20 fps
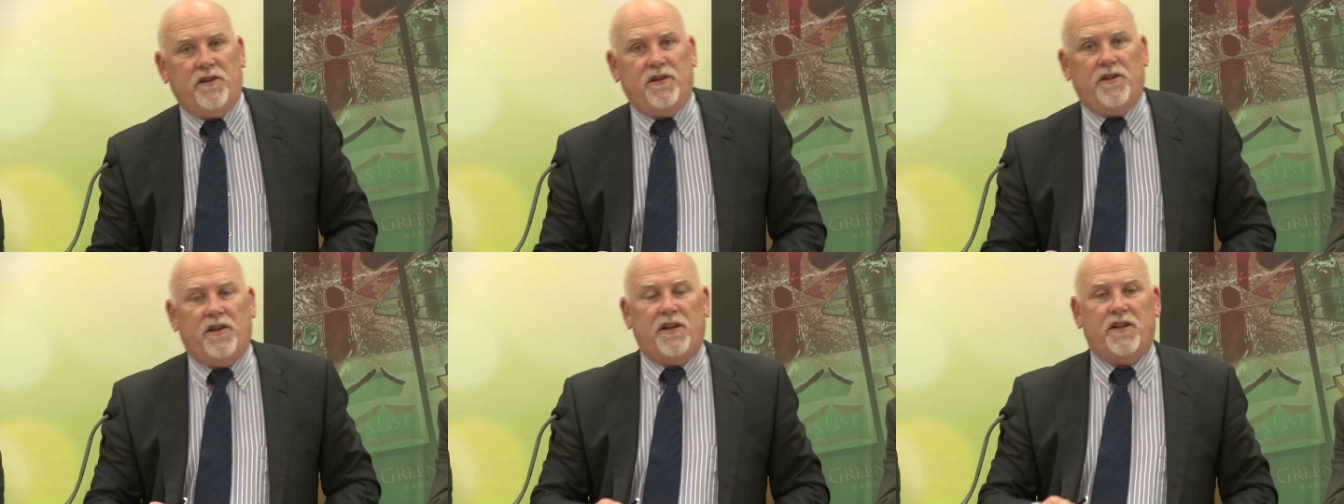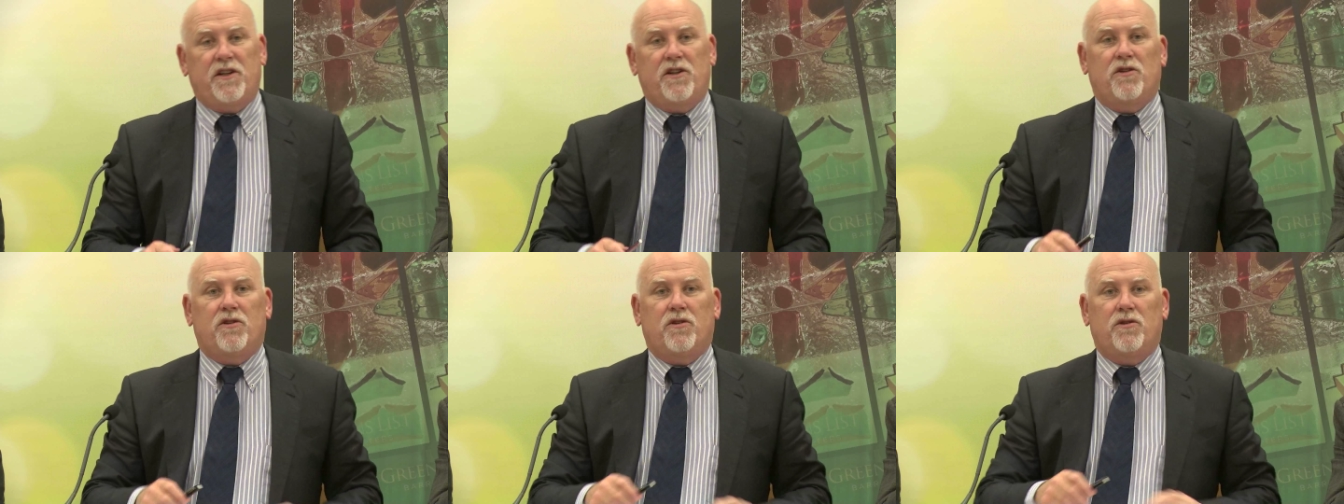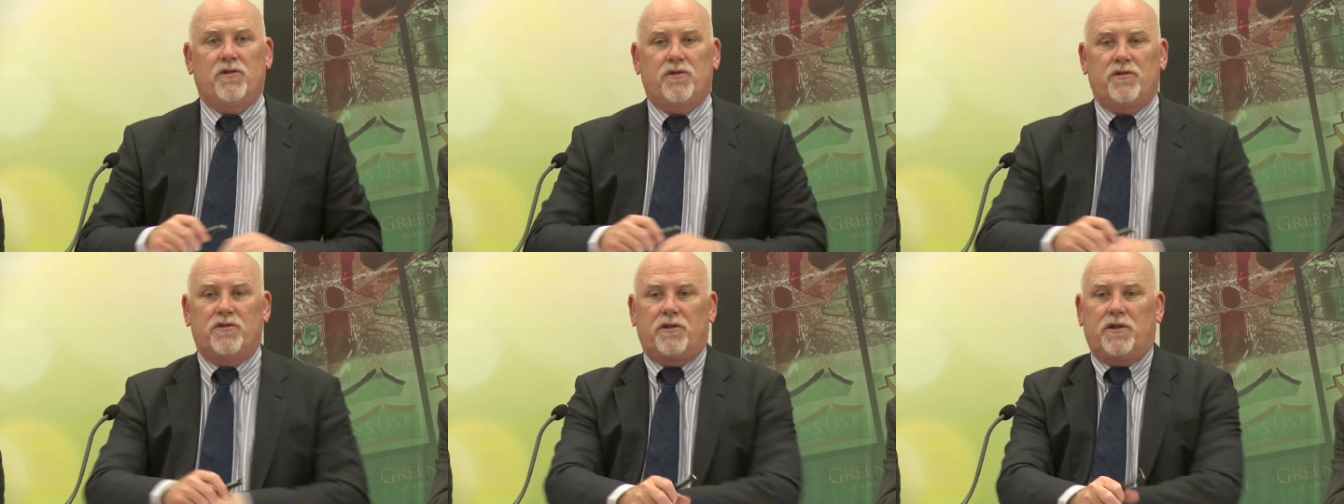that
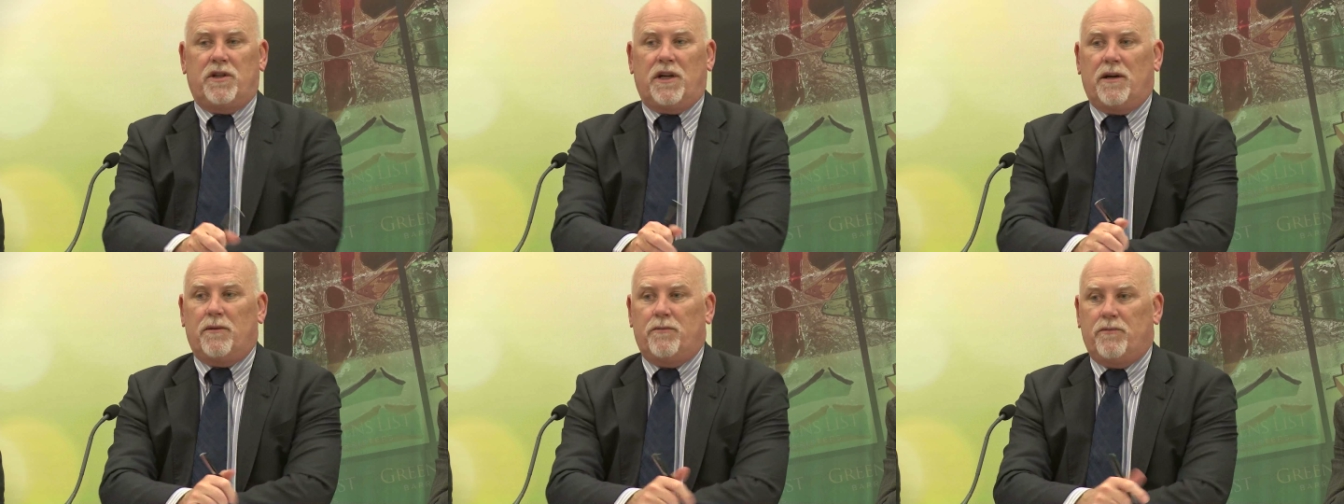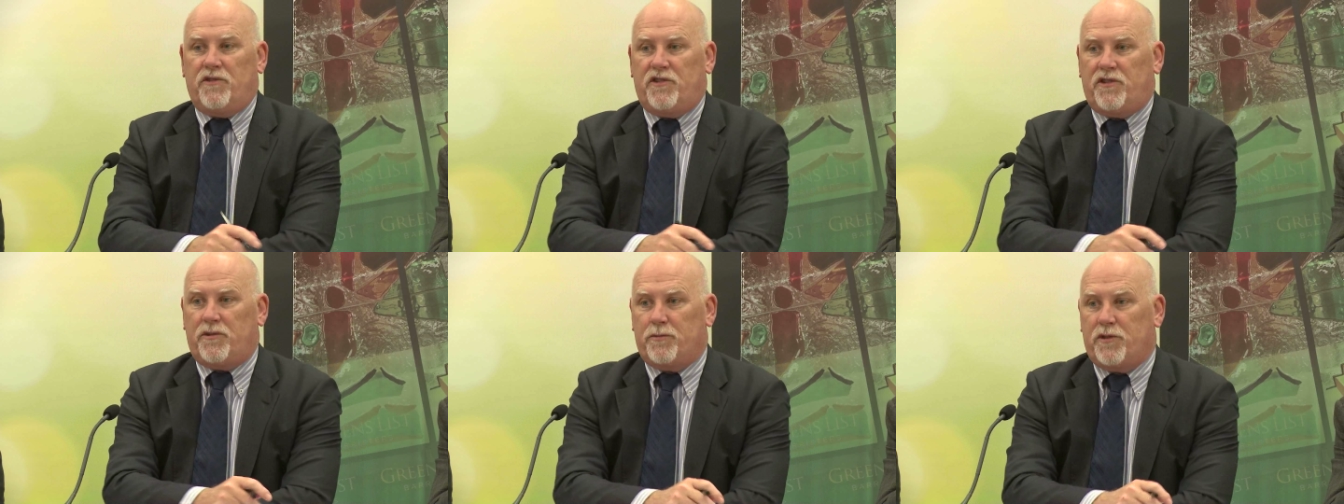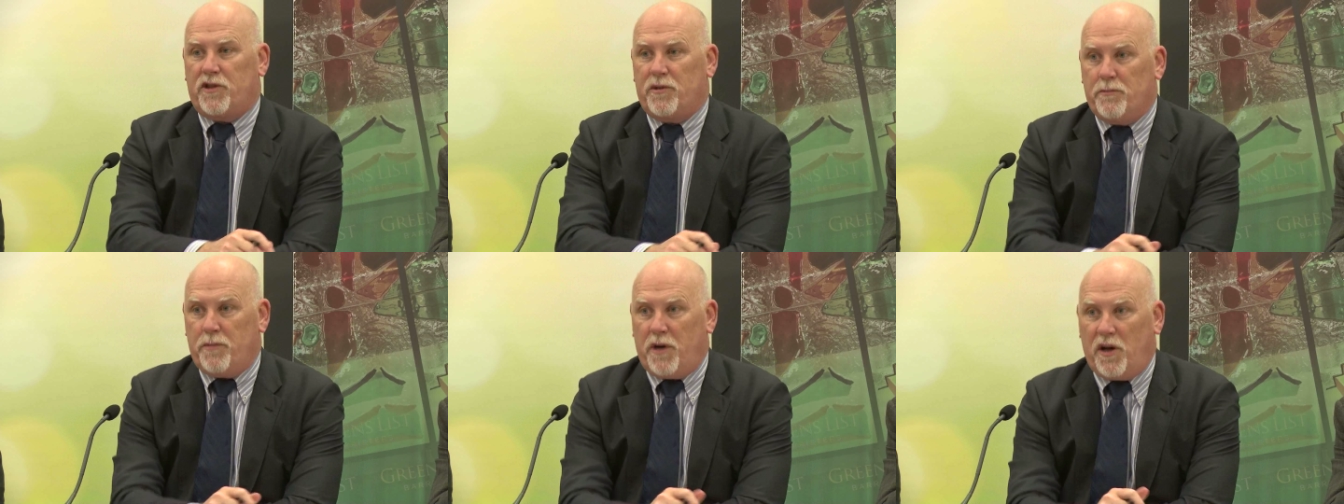include some
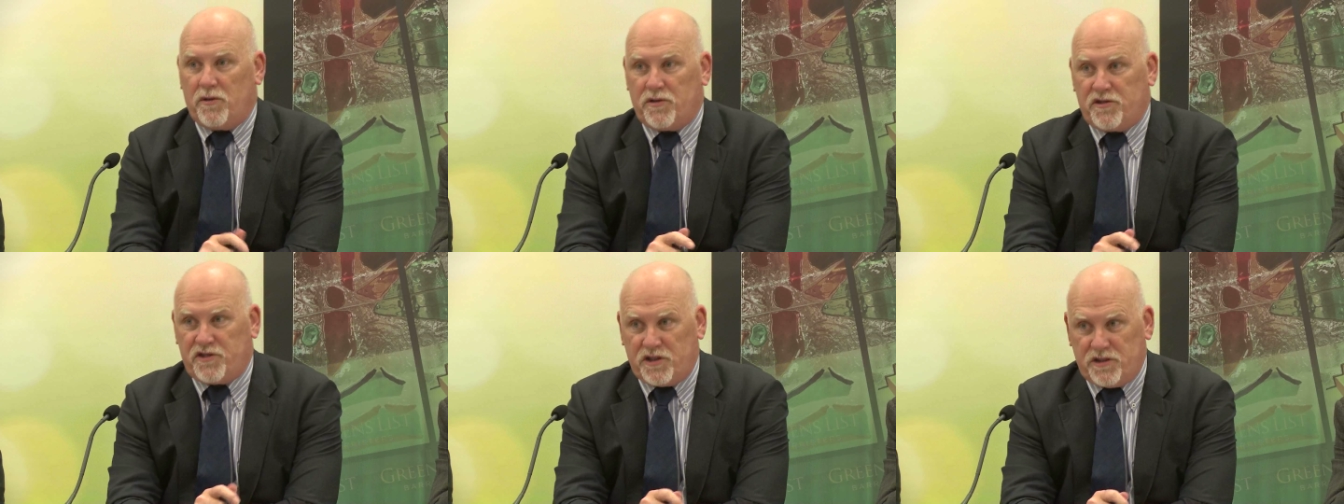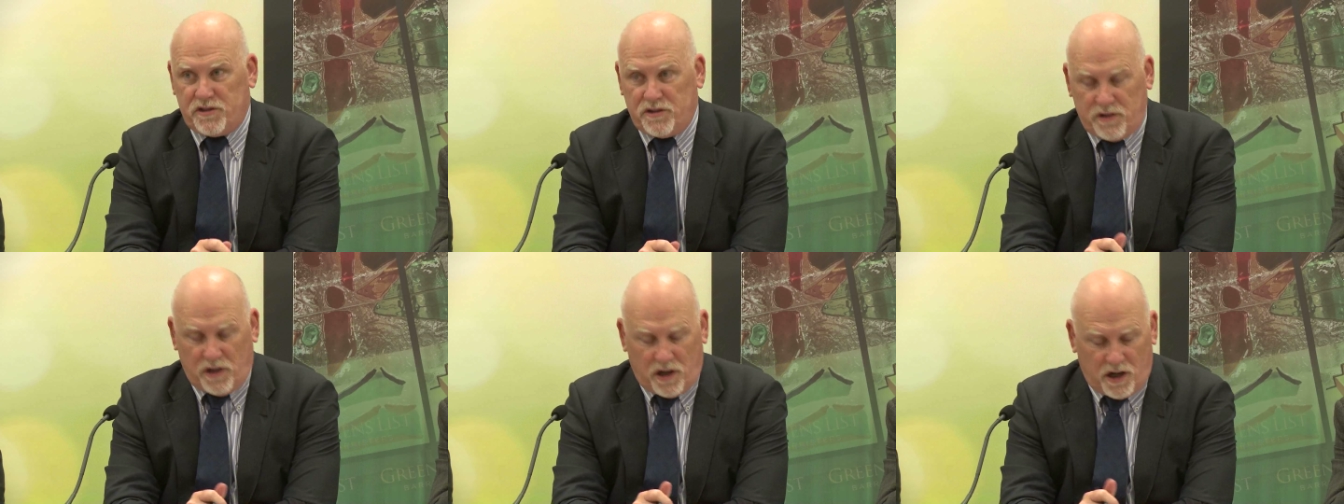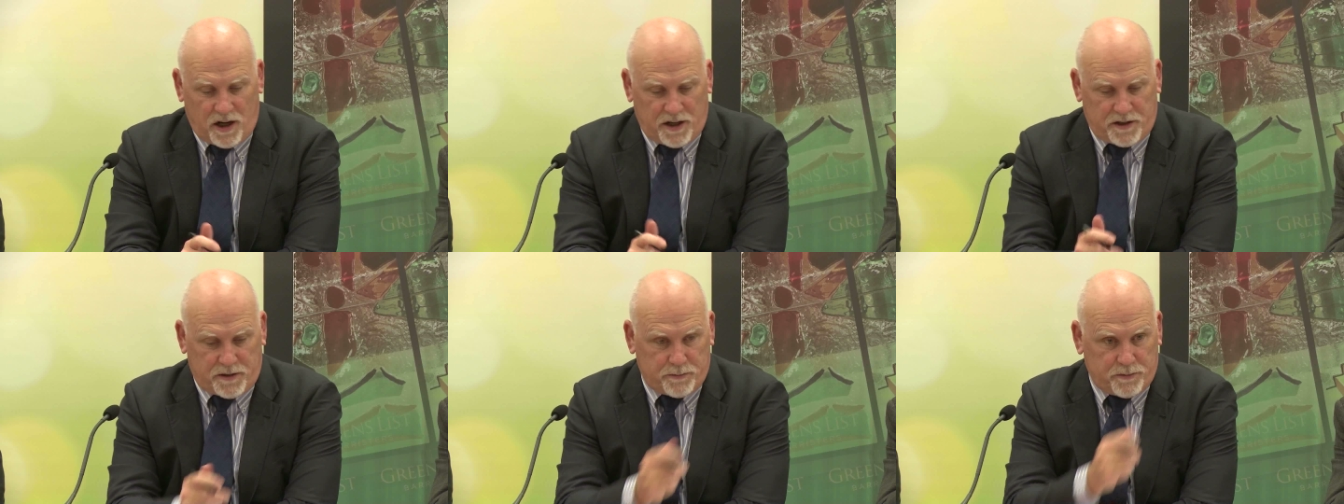compulsion
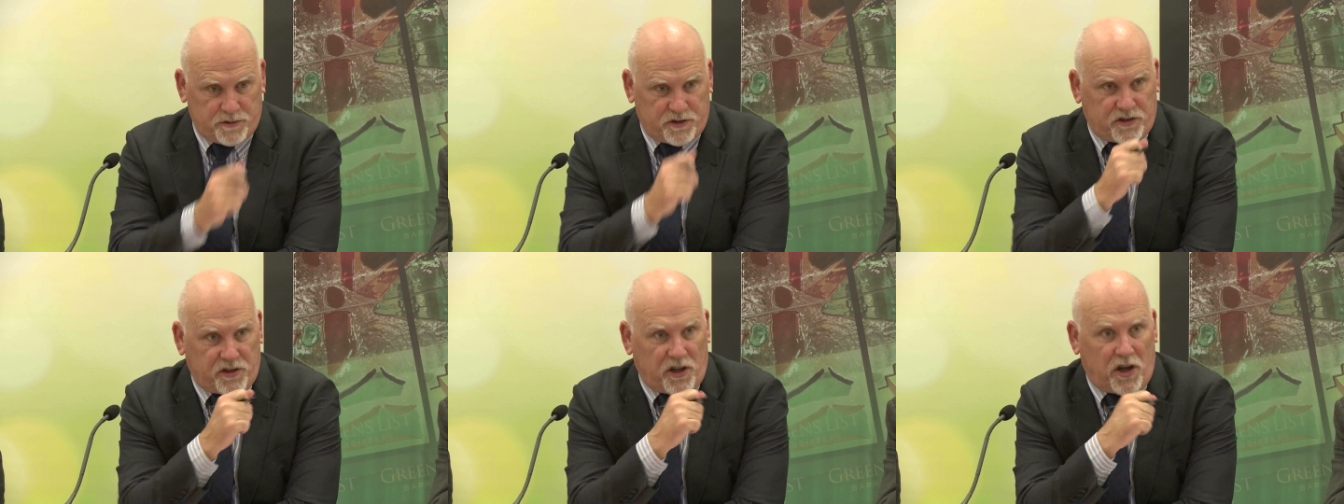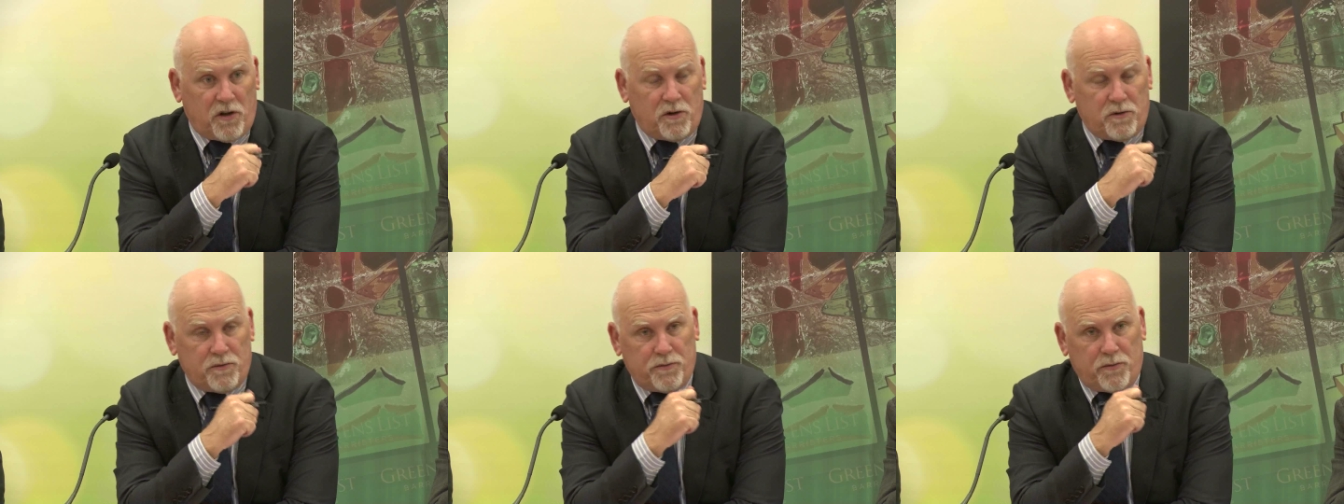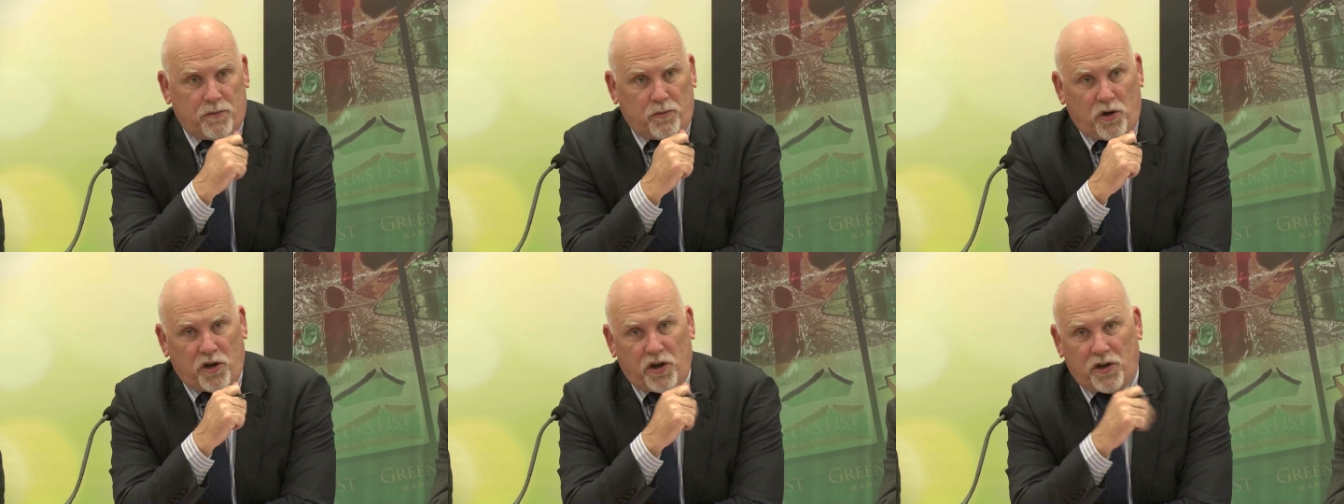items. So
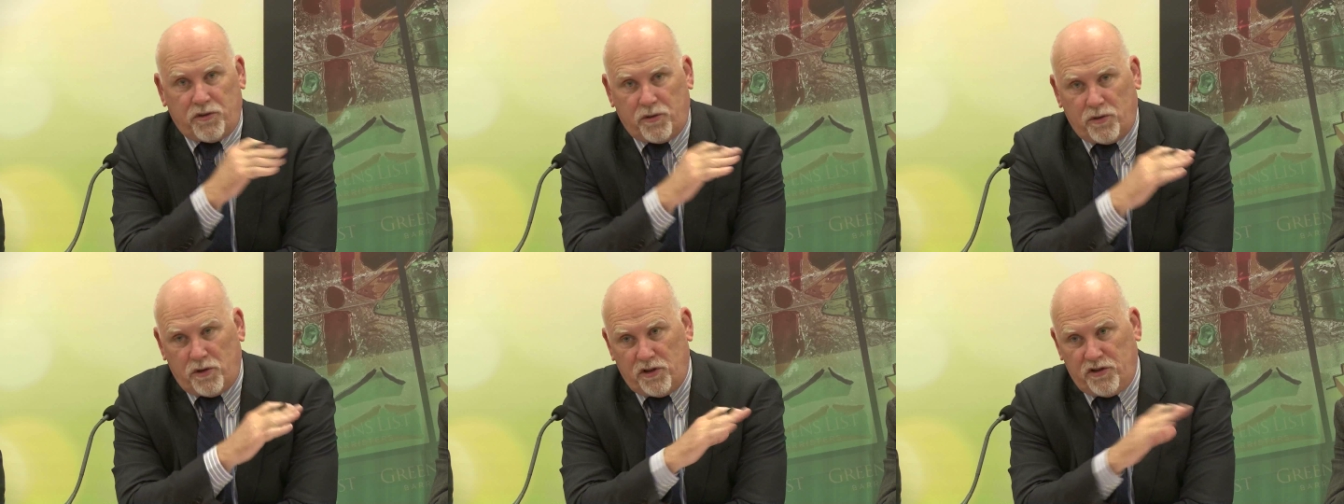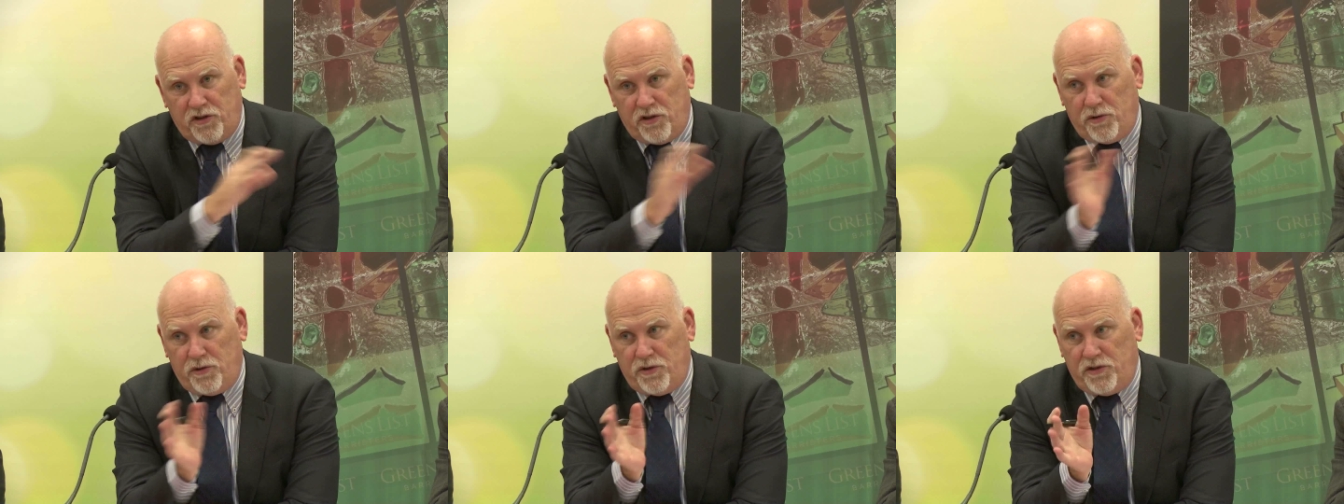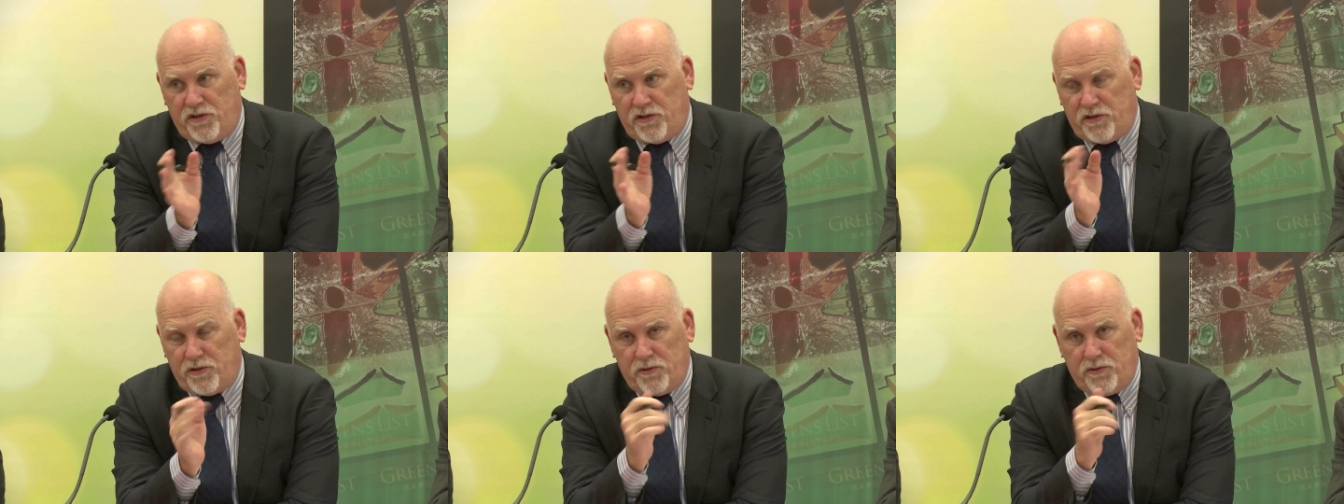what I thought I'd do
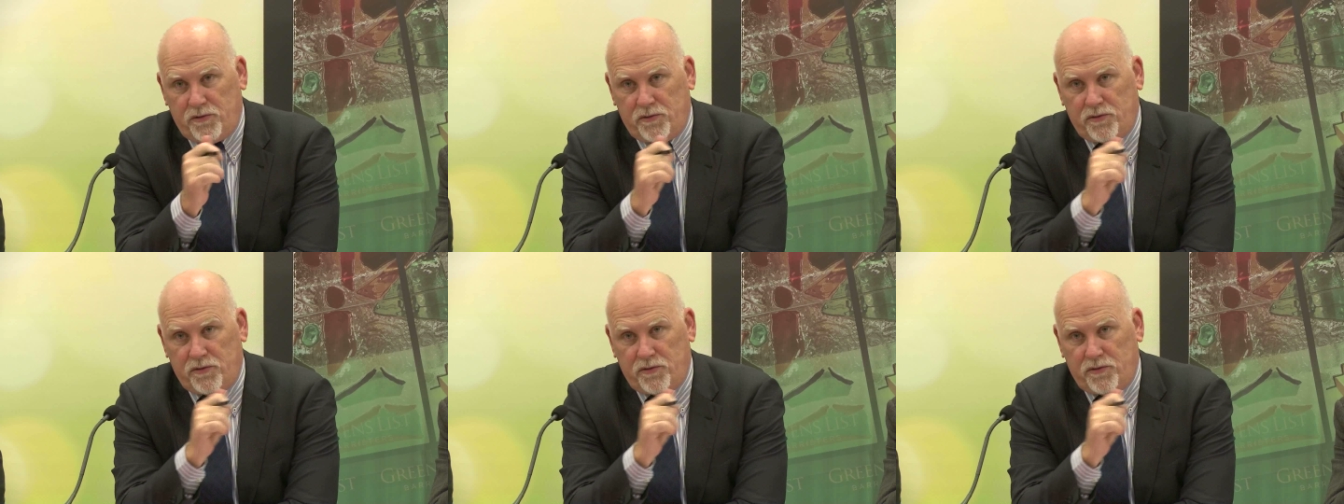is